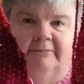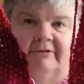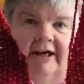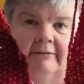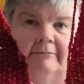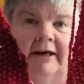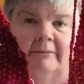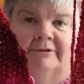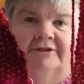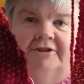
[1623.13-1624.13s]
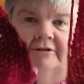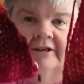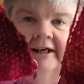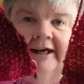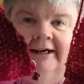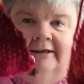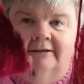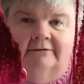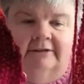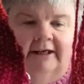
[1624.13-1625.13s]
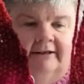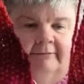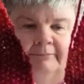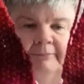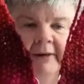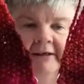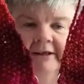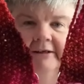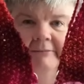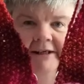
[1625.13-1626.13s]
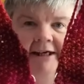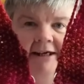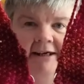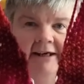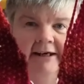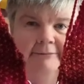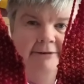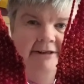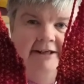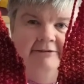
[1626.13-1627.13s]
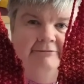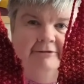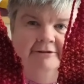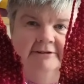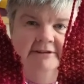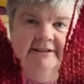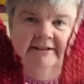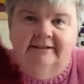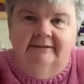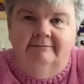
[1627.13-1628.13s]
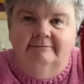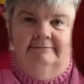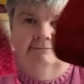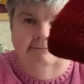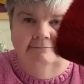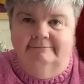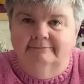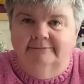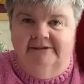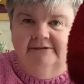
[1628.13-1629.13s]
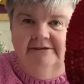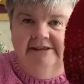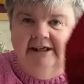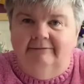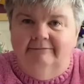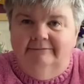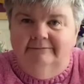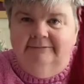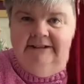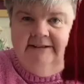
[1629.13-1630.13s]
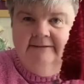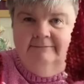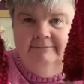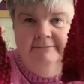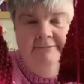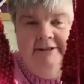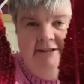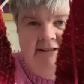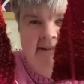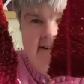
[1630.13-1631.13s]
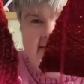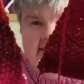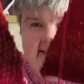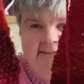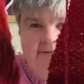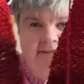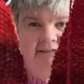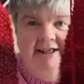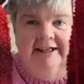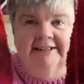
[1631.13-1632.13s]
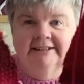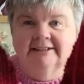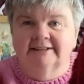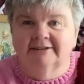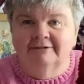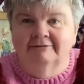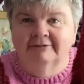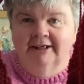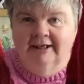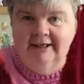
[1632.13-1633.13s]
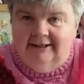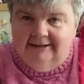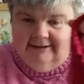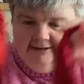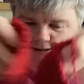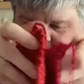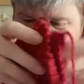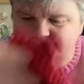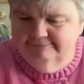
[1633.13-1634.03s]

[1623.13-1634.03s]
Brett Marble Chunky. I'll get the band in a minute. But they're the fronts. So yeah, it's like you can see, it's variegated stuff. So yeah.